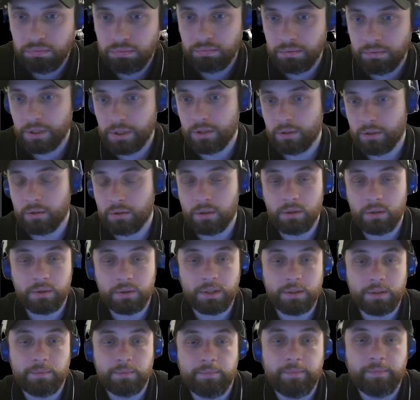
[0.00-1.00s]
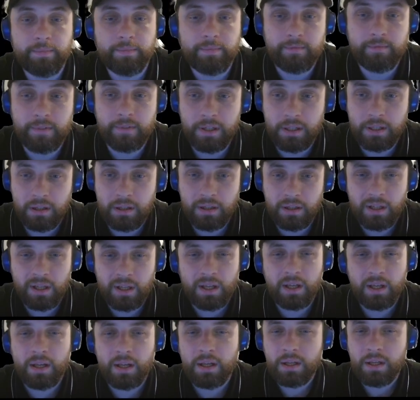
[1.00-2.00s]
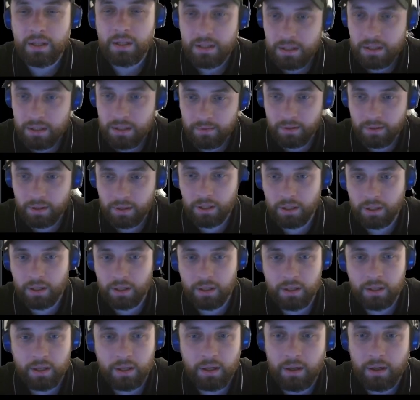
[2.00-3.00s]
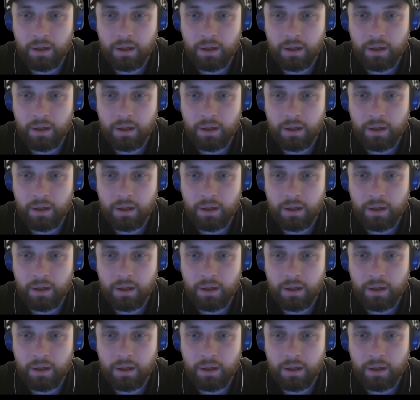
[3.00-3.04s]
assert loaded, right? Something like that.